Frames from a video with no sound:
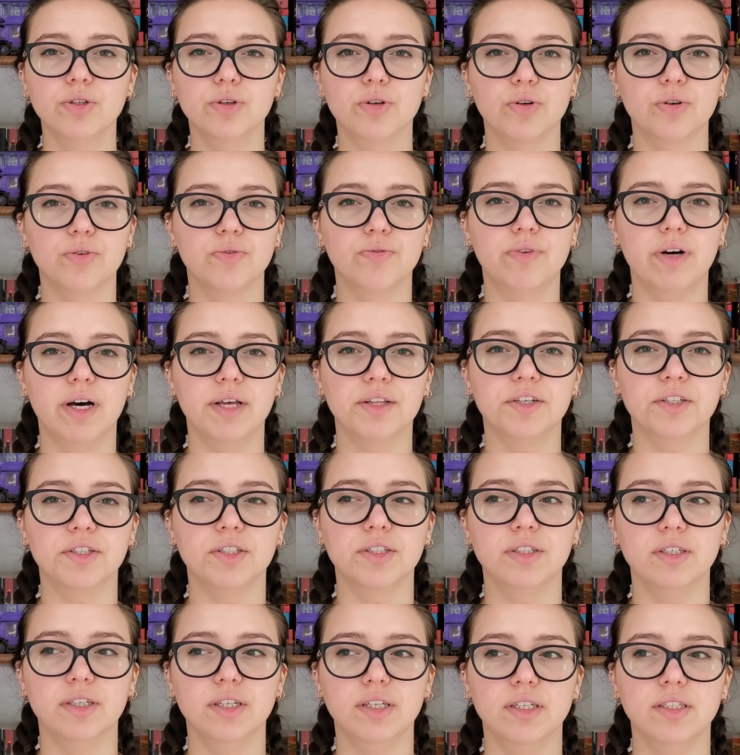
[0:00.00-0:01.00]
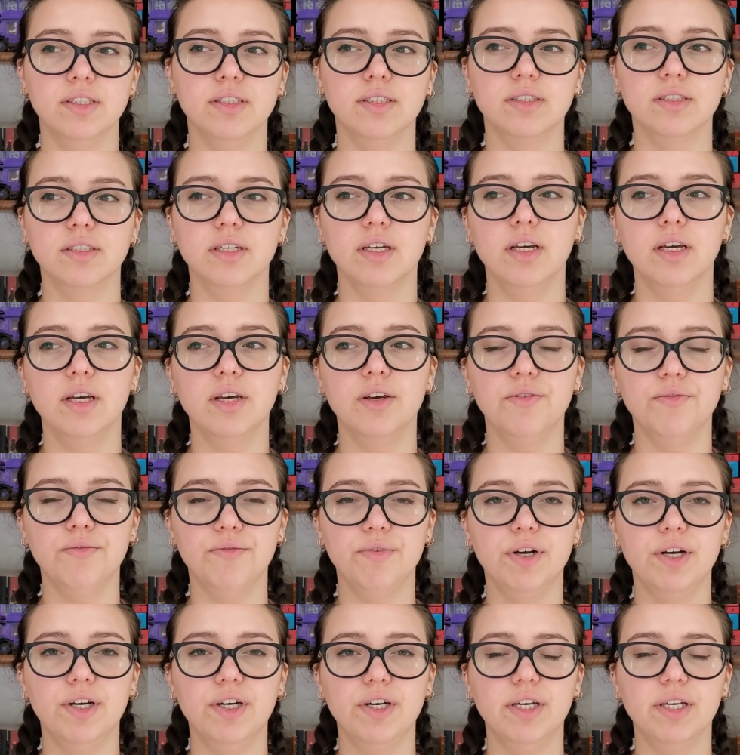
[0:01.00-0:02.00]
Her father is
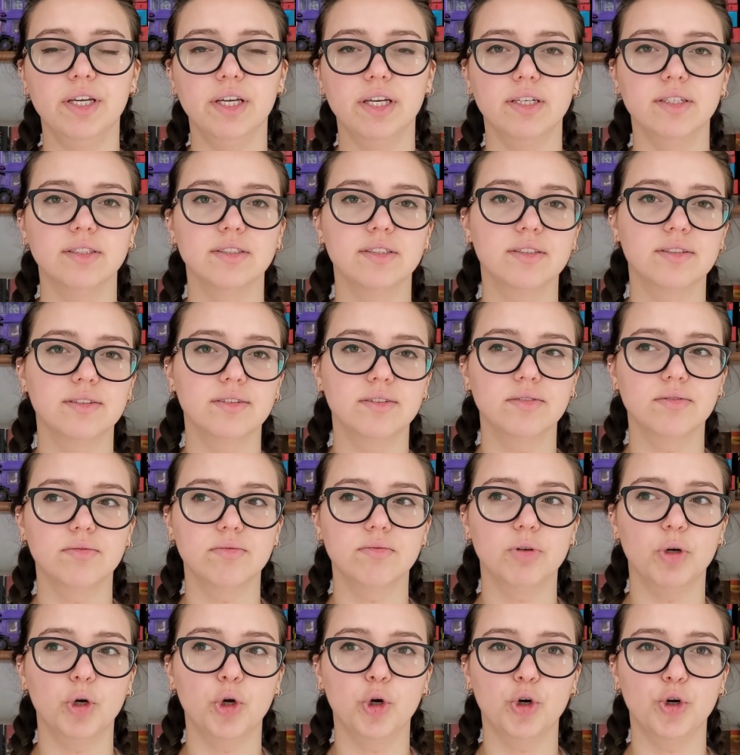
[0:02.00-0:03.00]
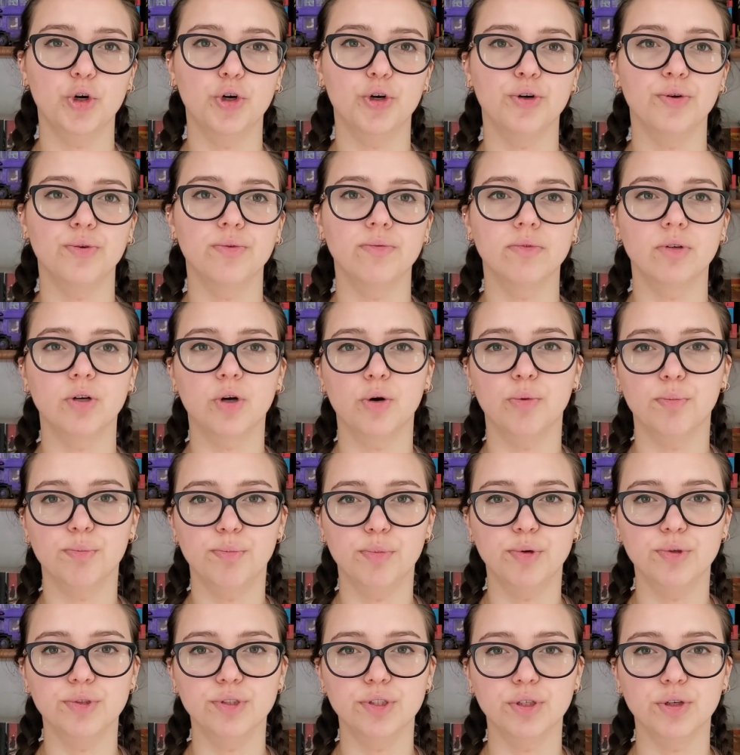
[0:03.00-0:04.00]
very against her
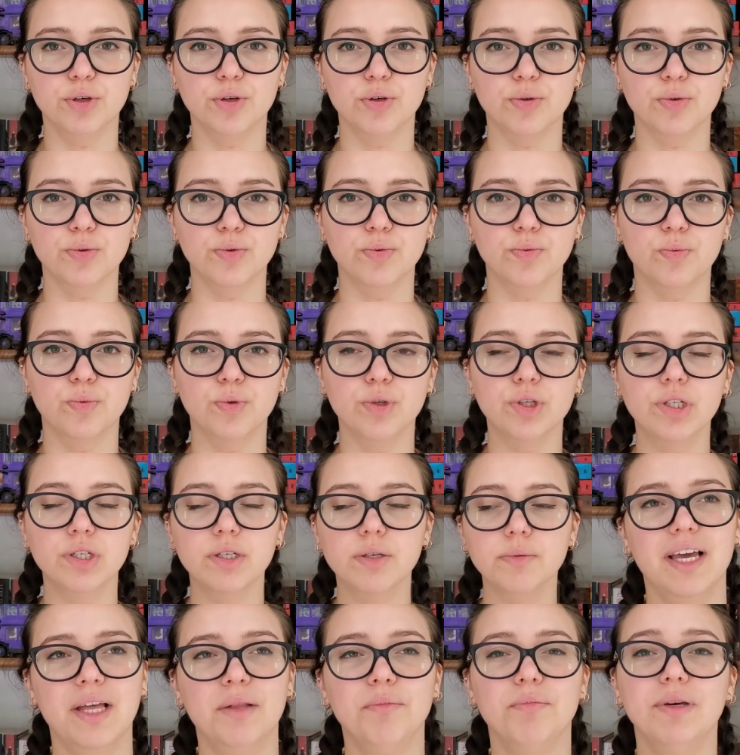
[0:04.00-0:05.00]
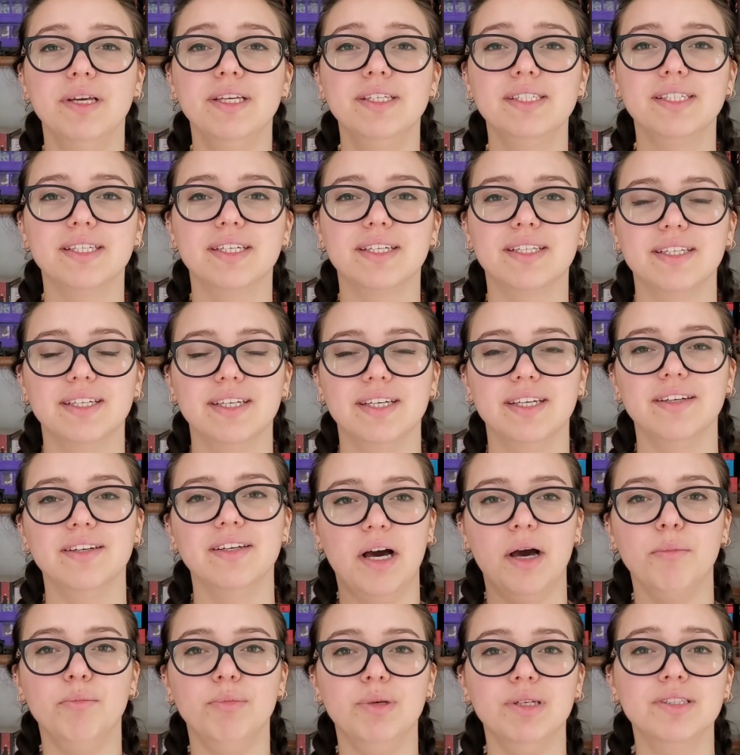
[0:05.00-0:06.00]
composing her own work, and basically
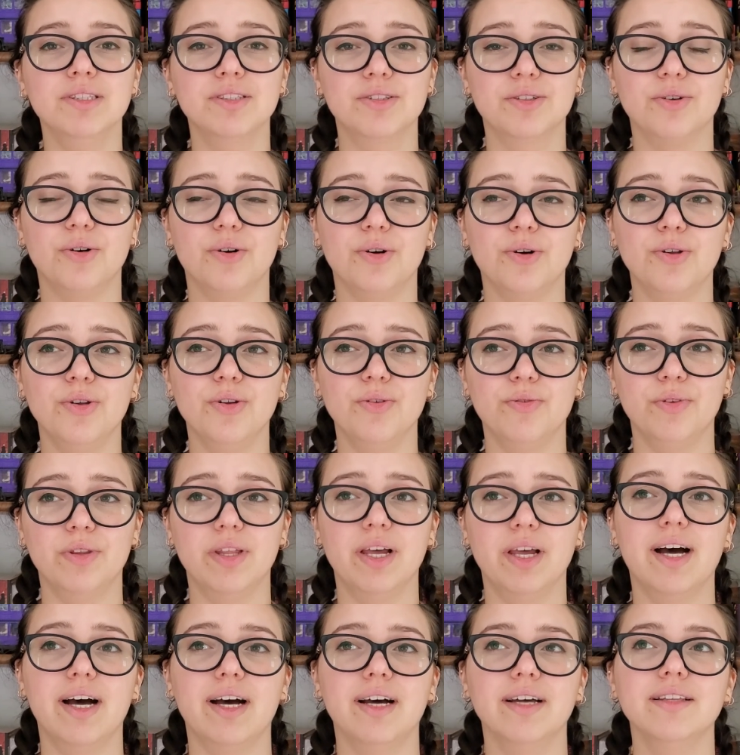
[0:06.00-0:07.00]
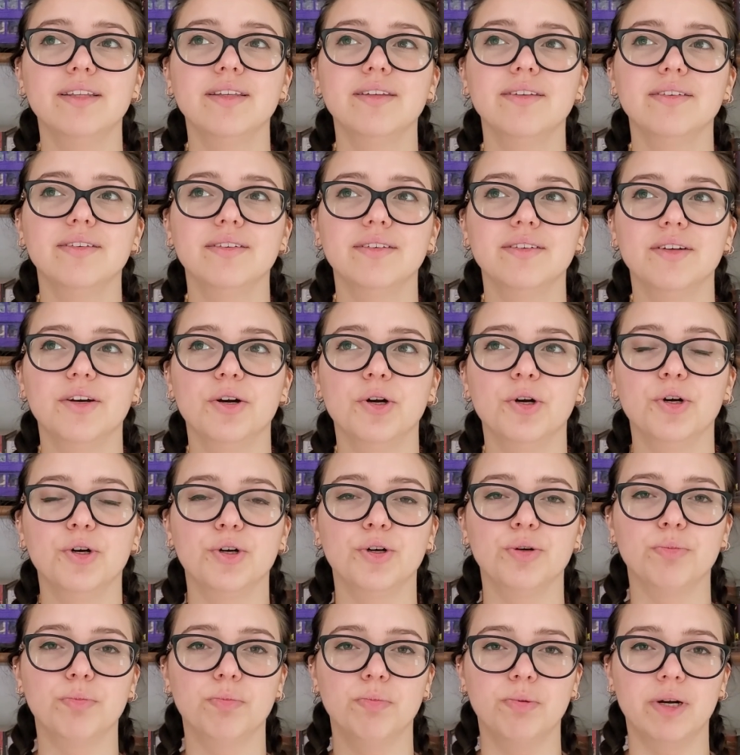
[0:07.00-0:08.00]
amidst all of that,
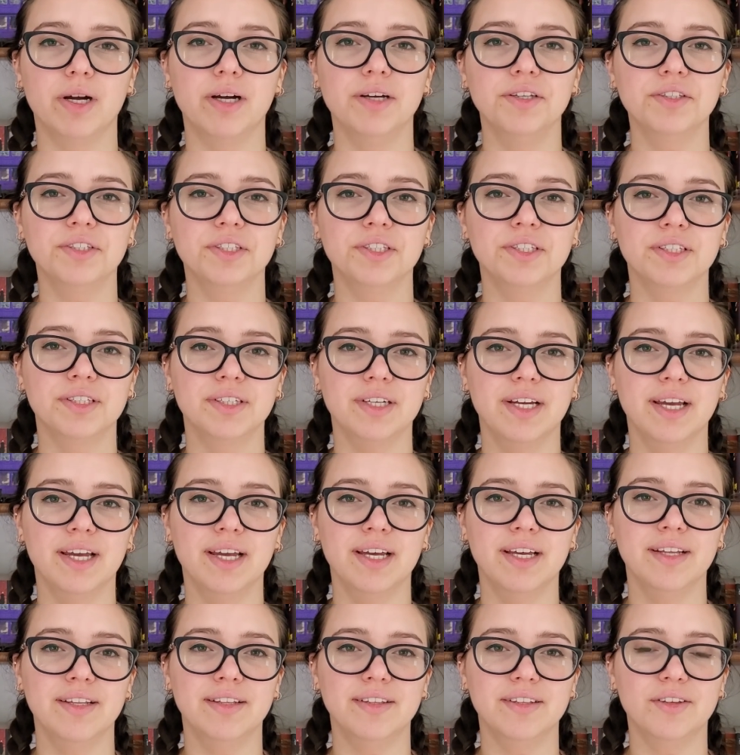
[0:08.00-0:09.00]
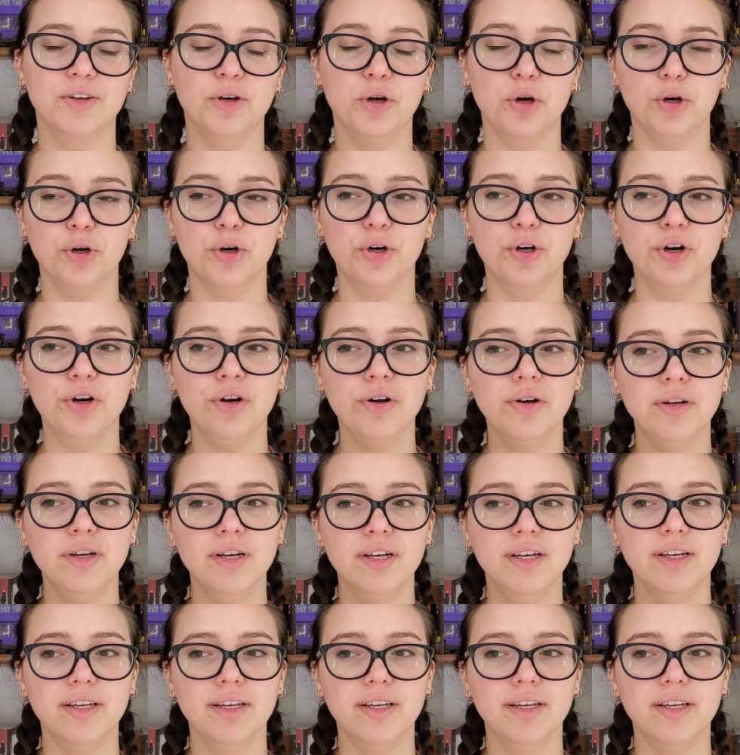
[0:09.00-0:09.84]
her brother and her,